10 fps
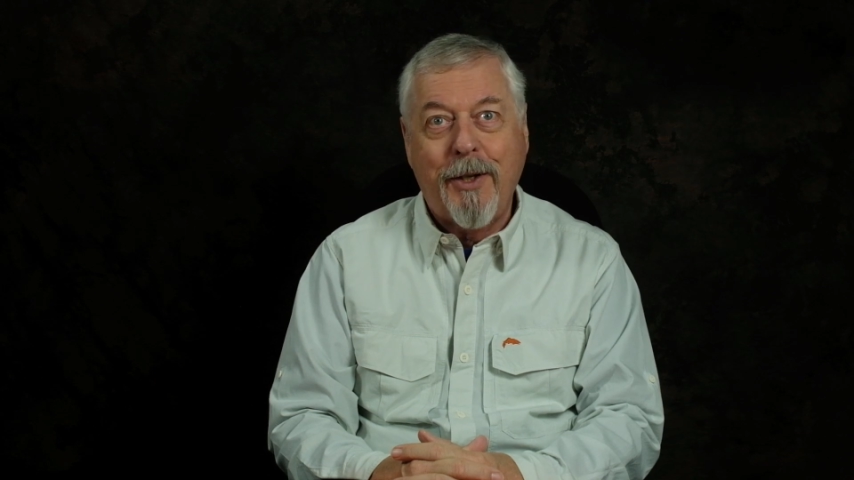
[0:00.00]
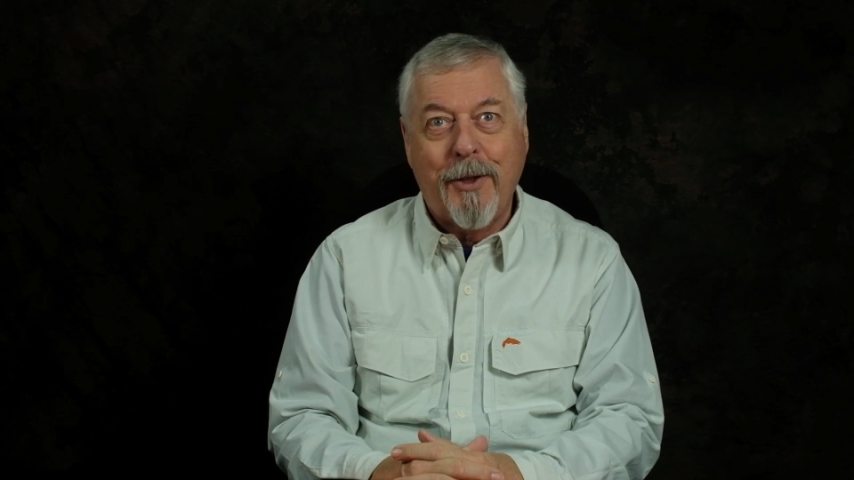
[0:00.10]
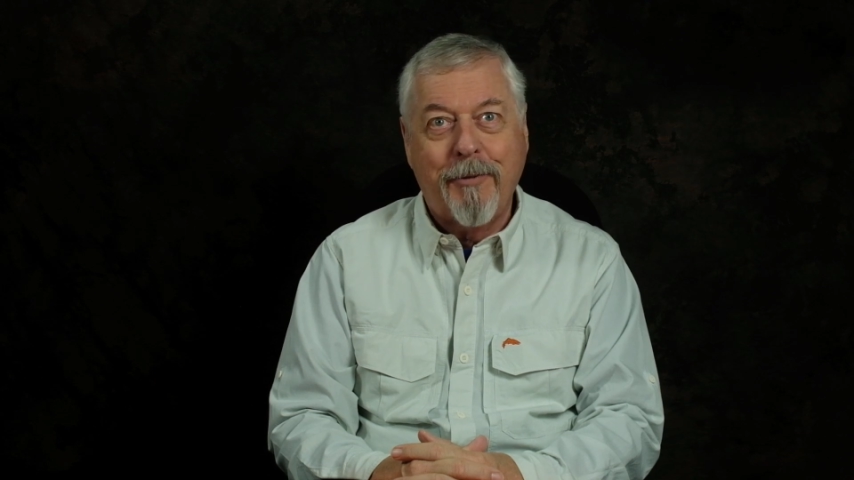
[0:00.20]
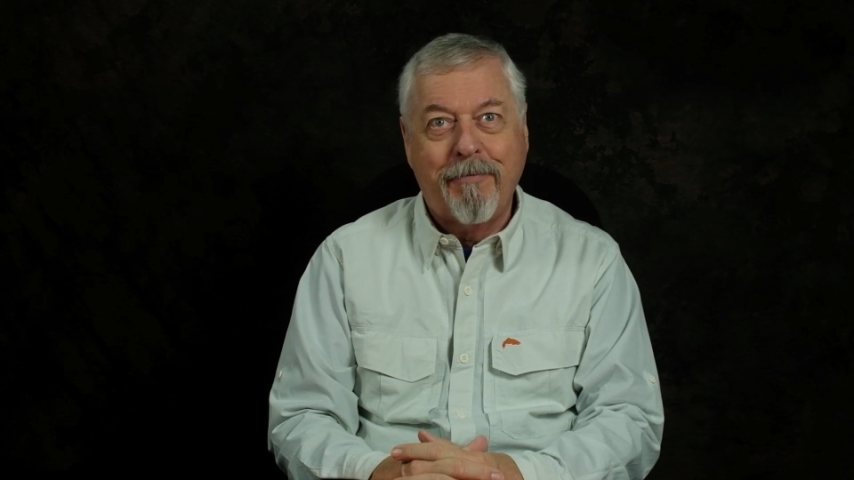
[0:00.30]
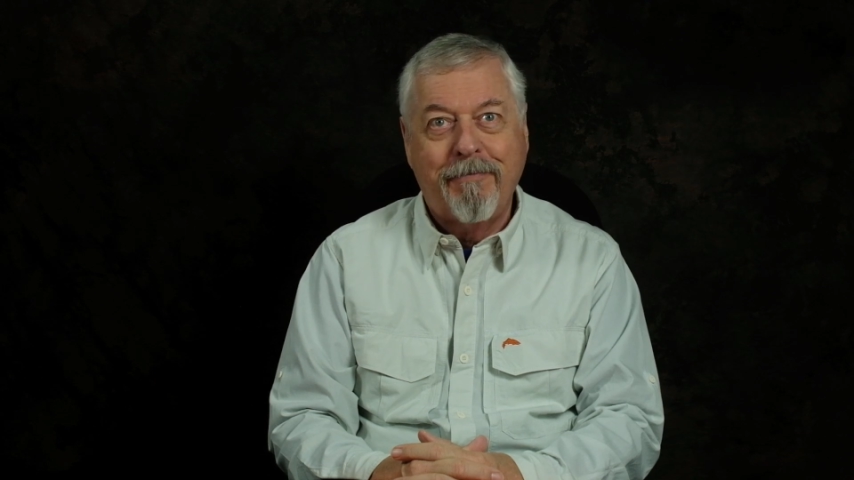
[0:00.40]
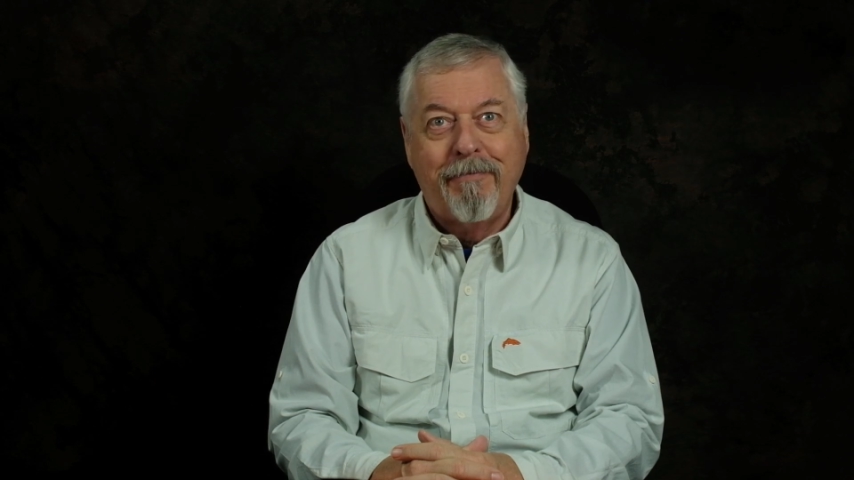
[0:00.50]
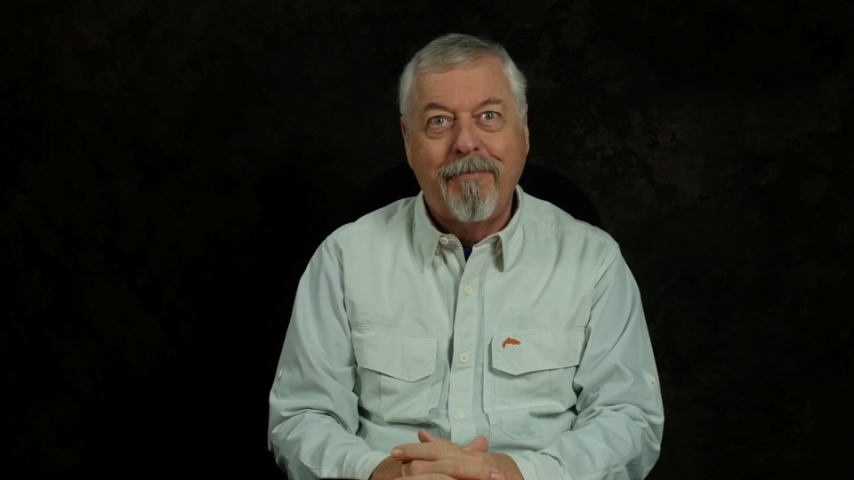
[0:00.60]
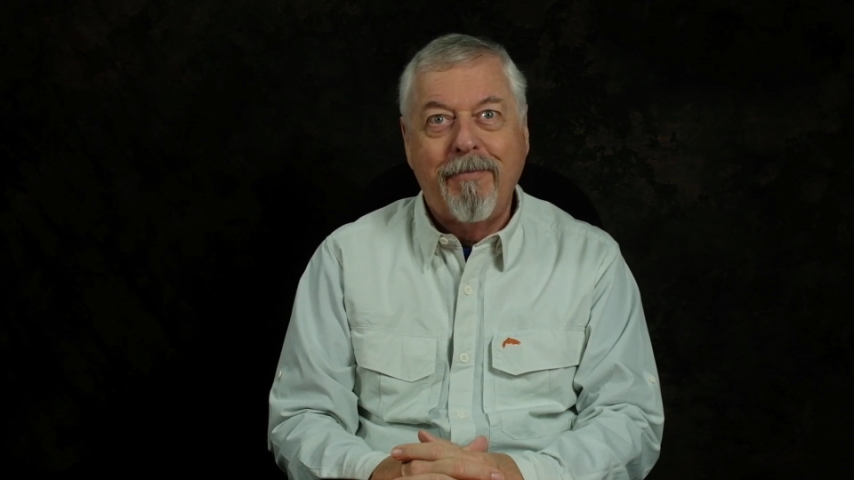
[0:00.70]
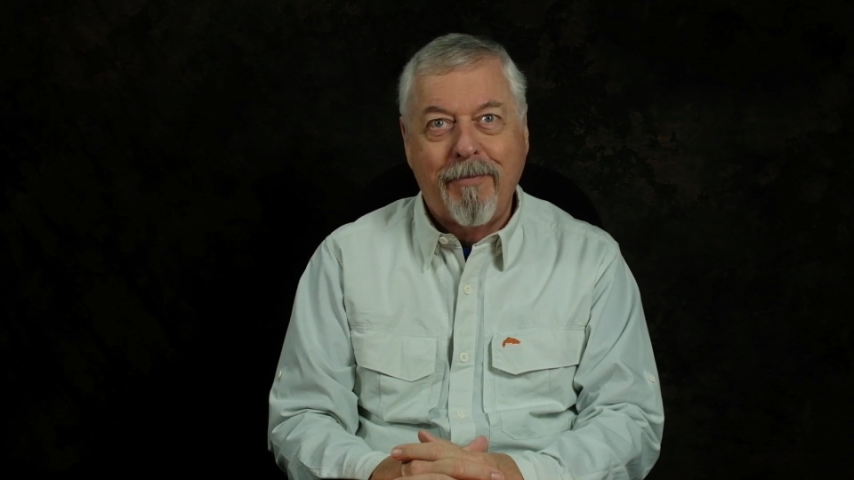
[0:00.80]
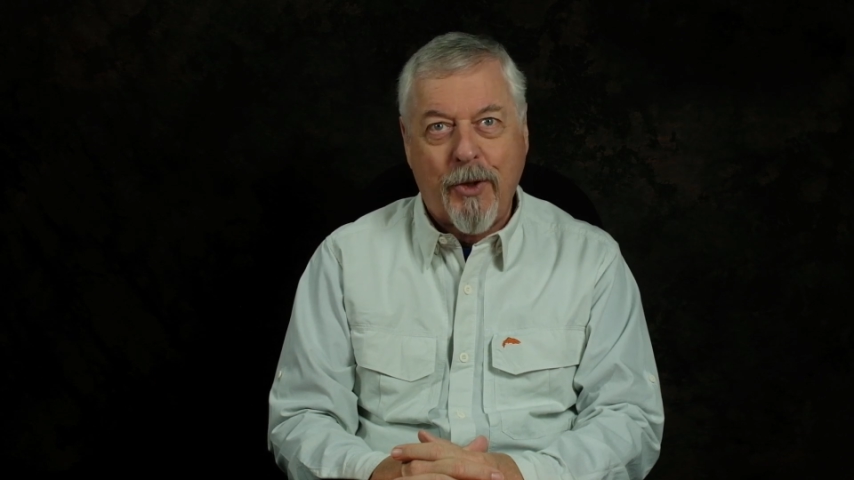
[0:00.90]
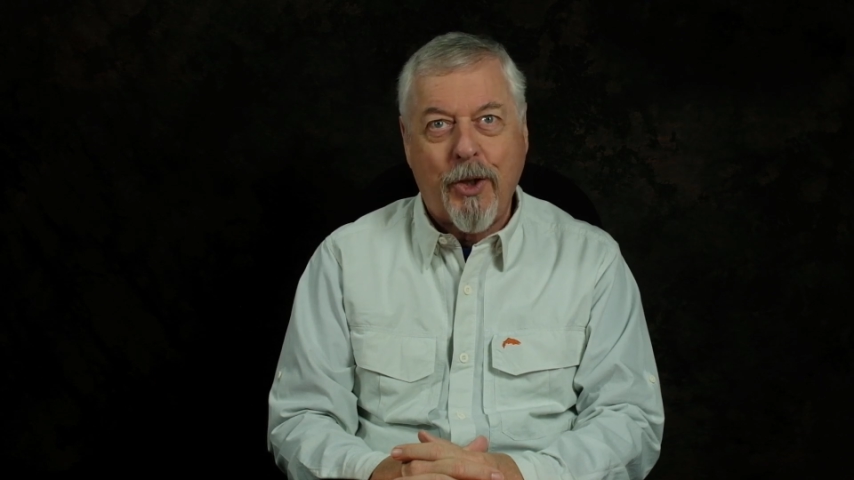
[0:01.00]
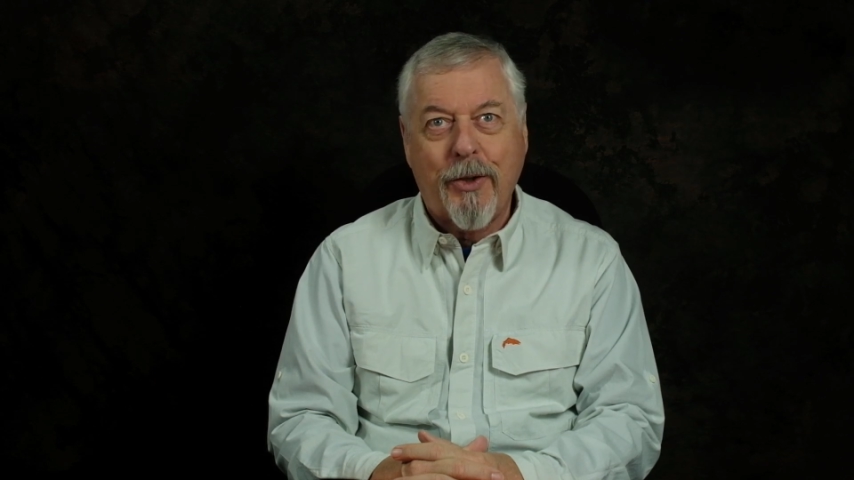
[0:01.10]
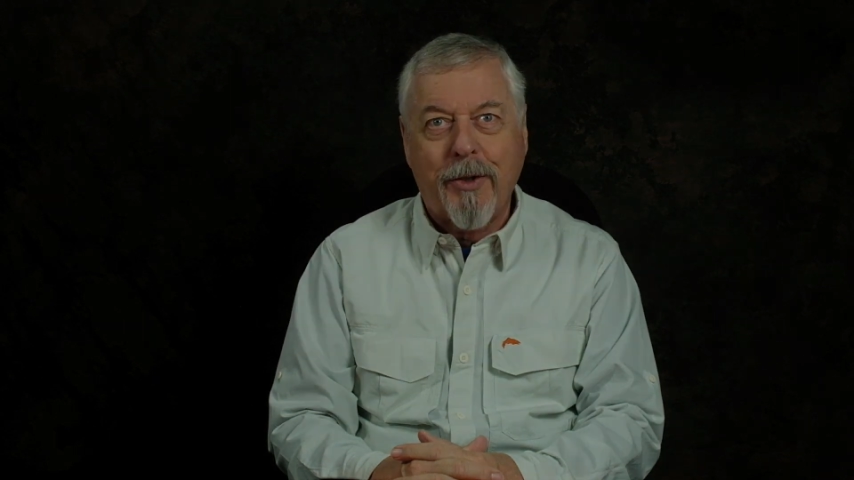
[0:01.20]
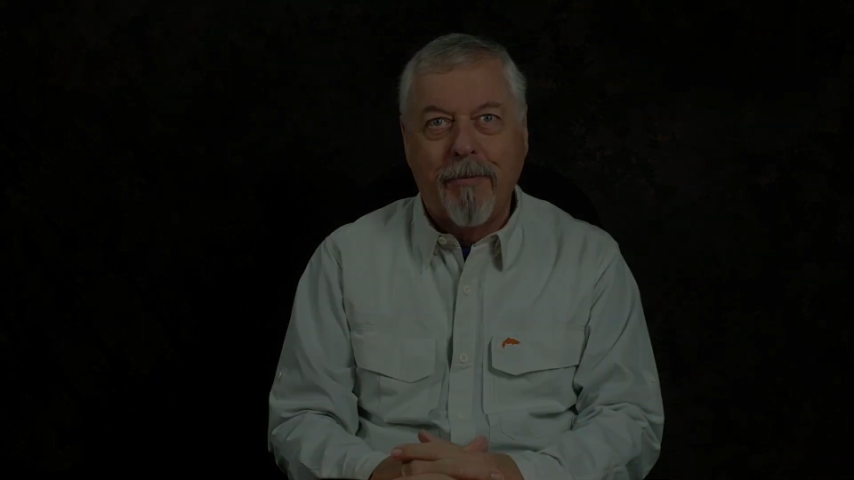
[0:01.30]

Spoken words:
too. Cheers.